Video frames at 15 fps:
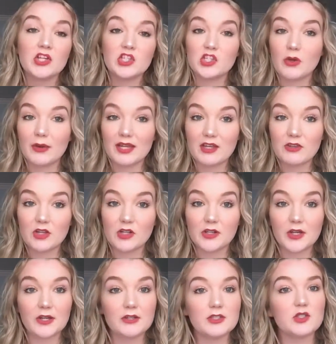showing you the
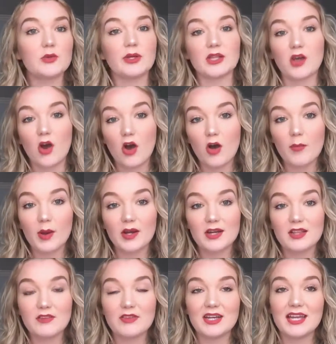clothes, doing the haul part
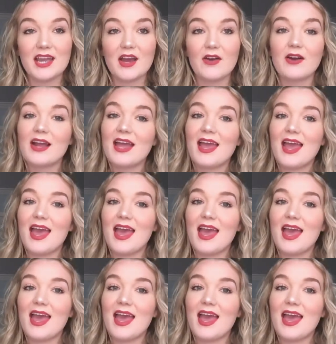of the video,